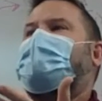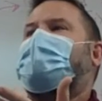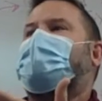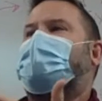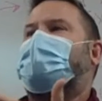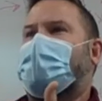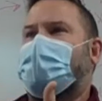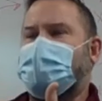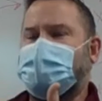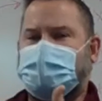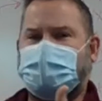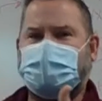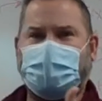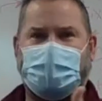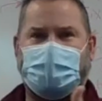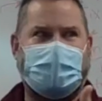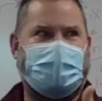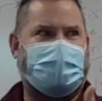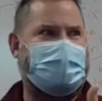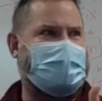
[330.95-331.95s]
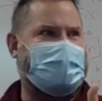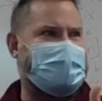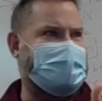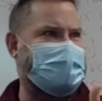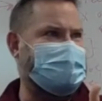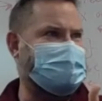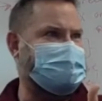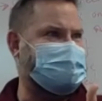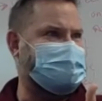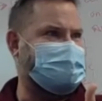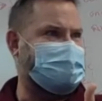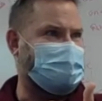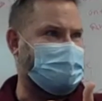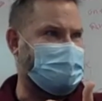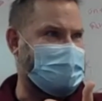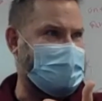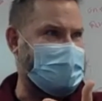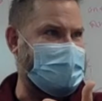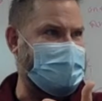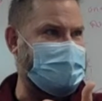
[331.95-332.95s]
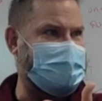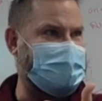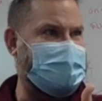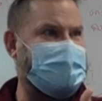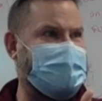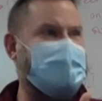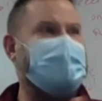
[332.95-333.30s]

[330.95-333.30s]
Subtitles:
those sort of things, right?